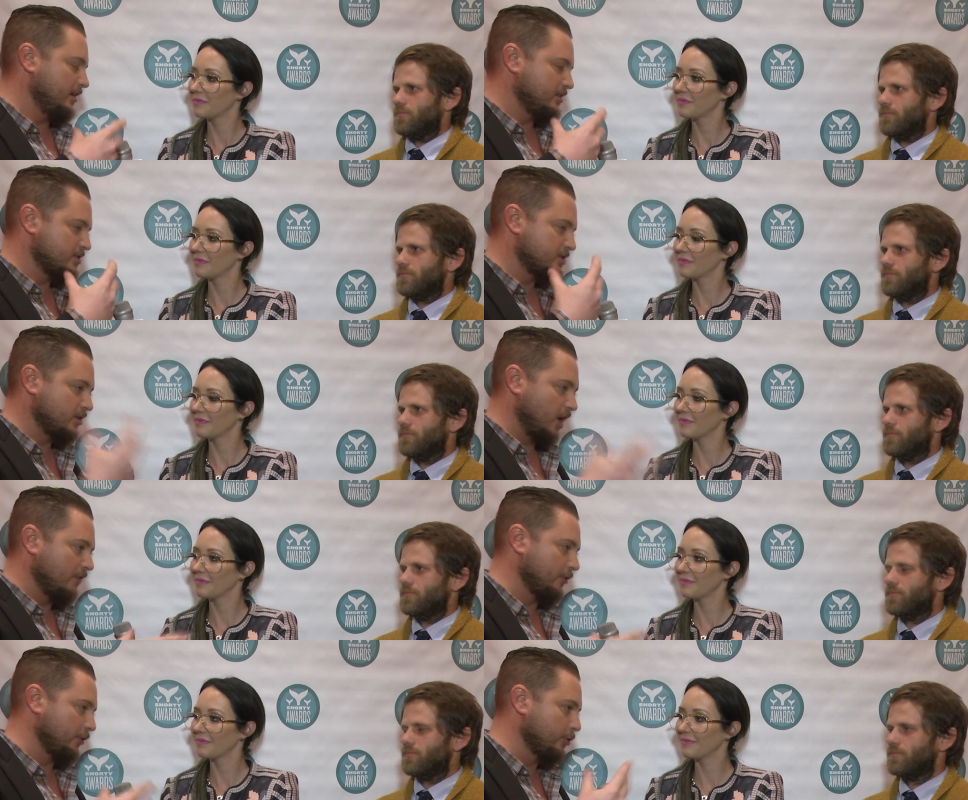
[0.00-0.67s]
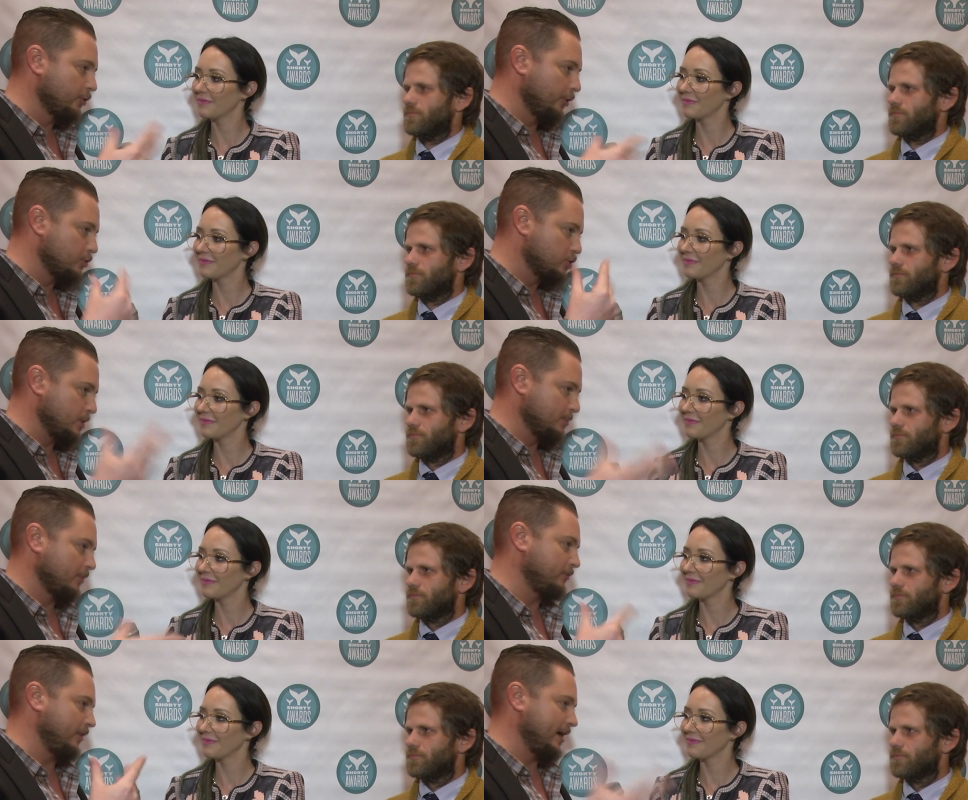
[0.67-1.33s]
Speaker 1: discover who
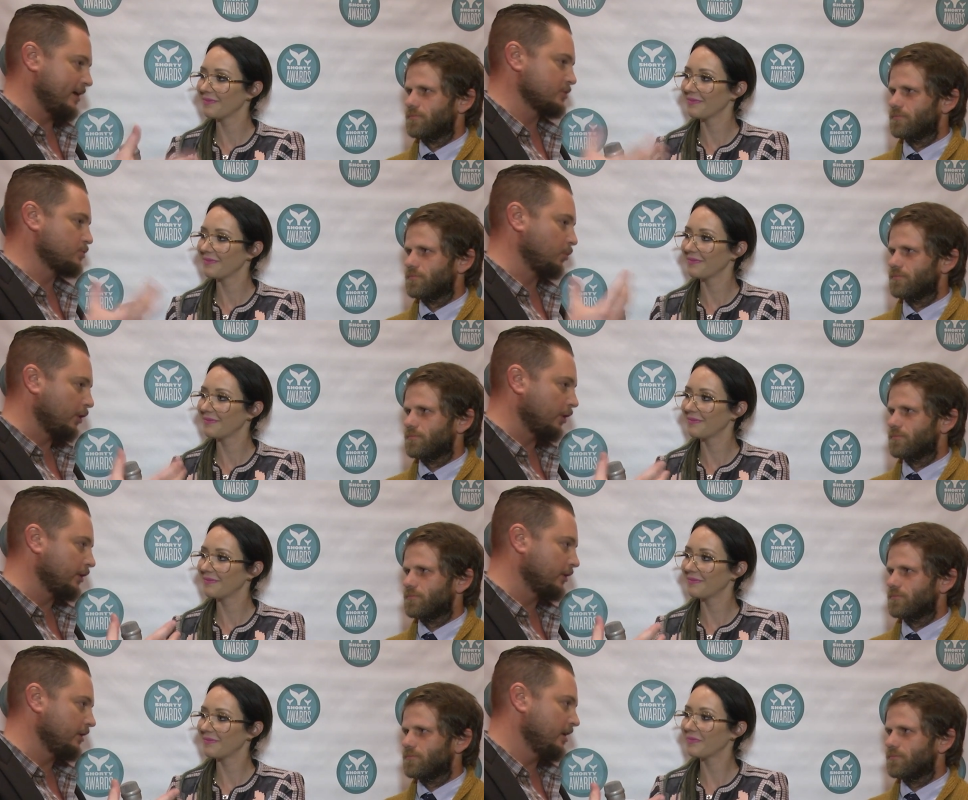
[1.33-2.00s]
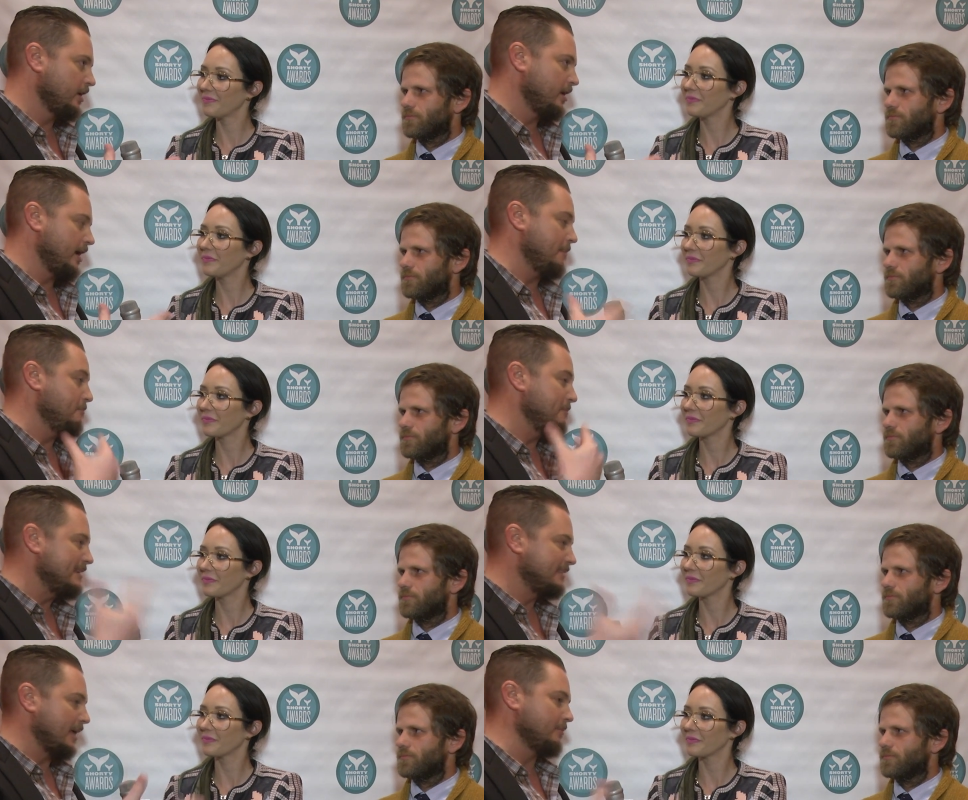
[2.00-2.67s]
those super fans were
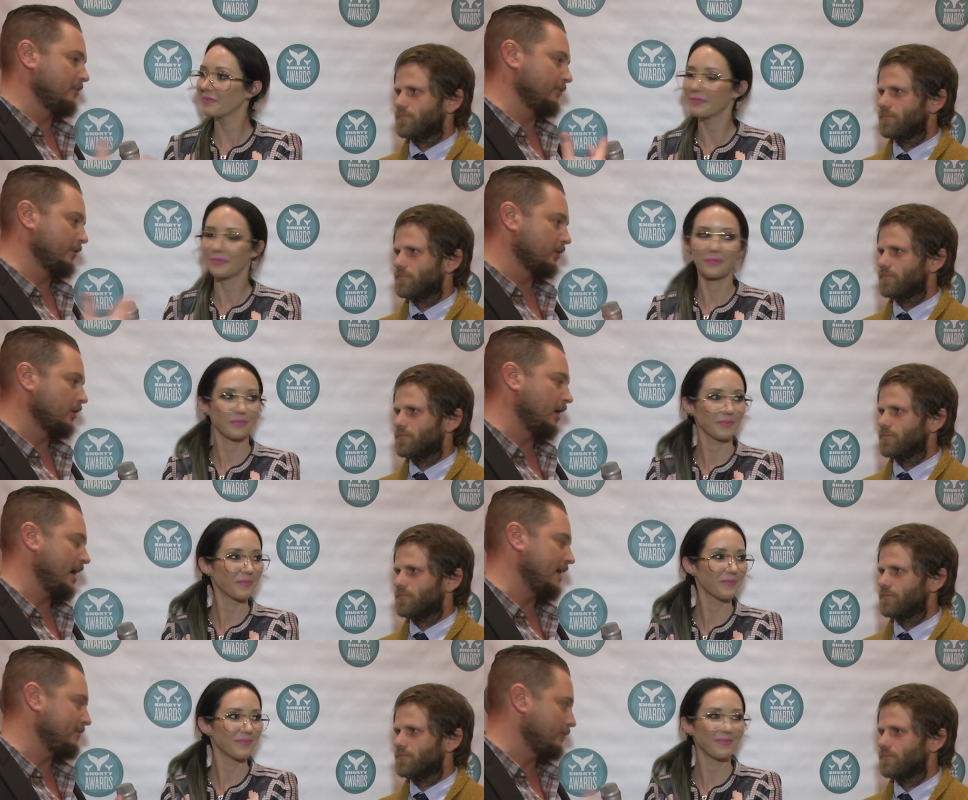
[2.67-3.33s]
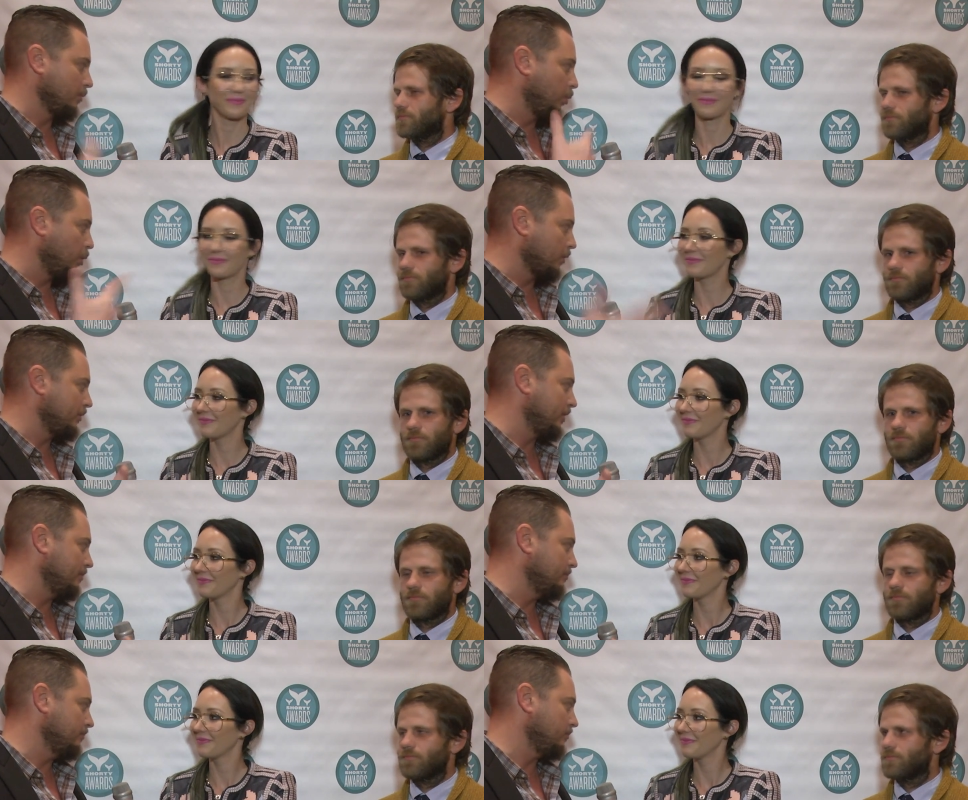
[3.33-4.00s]
and meet them in real life and
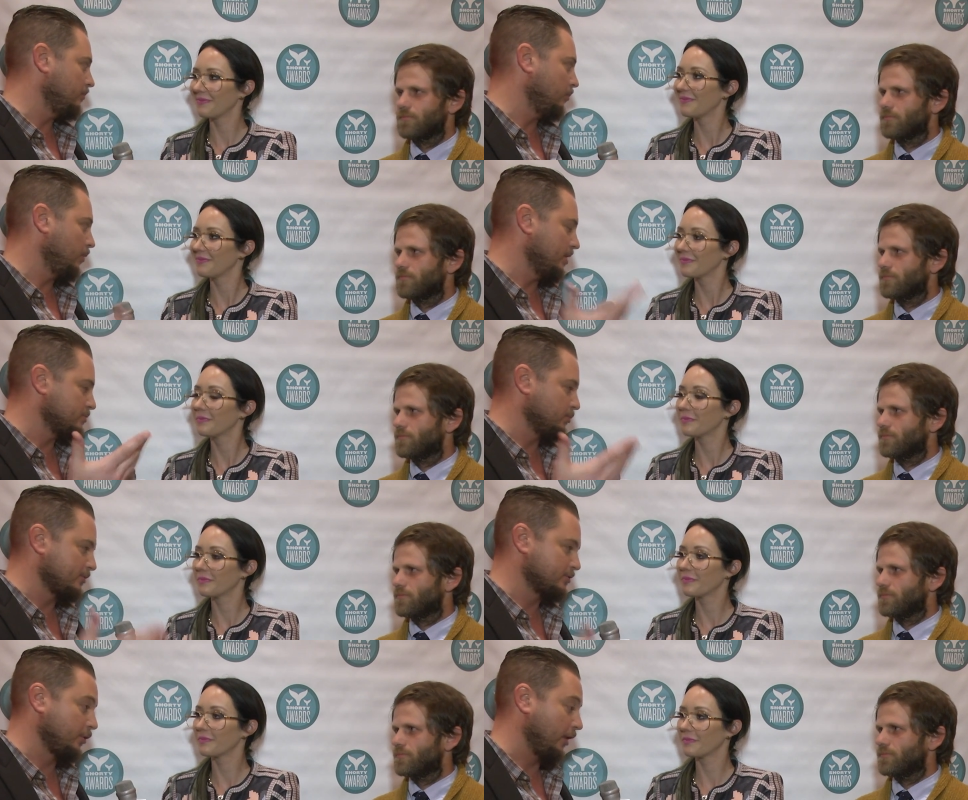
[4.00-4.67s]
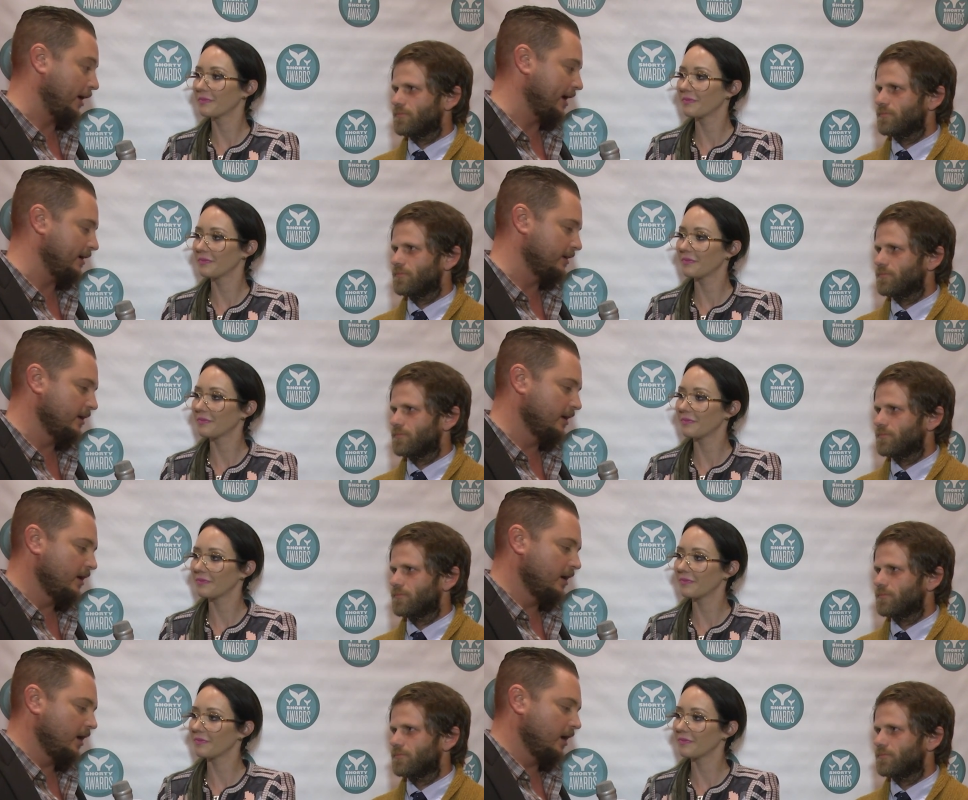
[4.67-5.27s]
reward them was great.